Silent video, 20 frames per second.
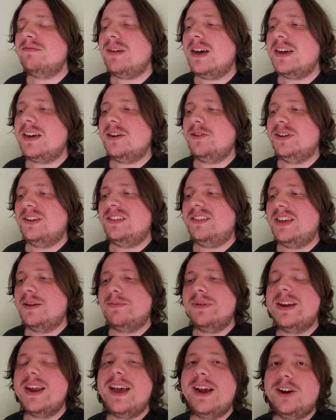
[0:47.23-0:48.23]
I can always
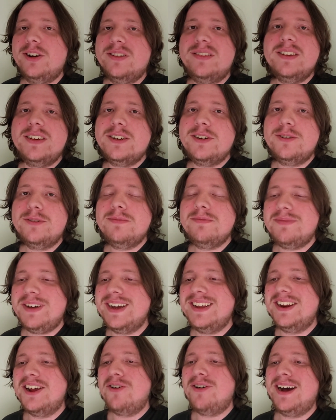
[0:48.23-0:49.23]
skip a day or two.
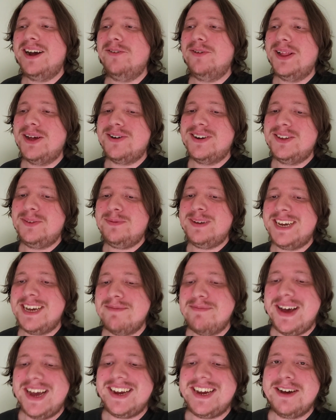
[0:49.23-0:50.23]
I know I will always pick
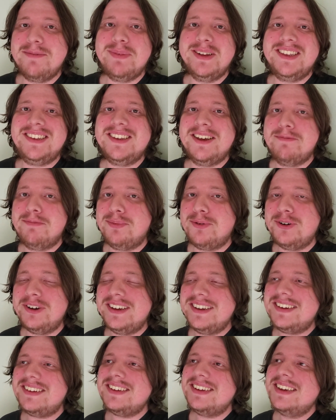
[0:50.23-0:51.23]
it back up at some
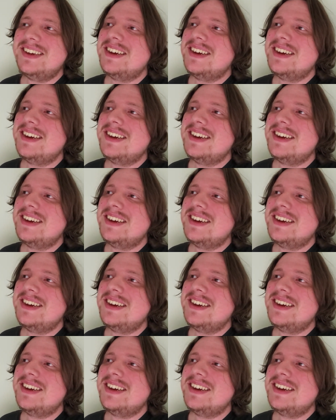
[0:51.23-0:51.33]
point.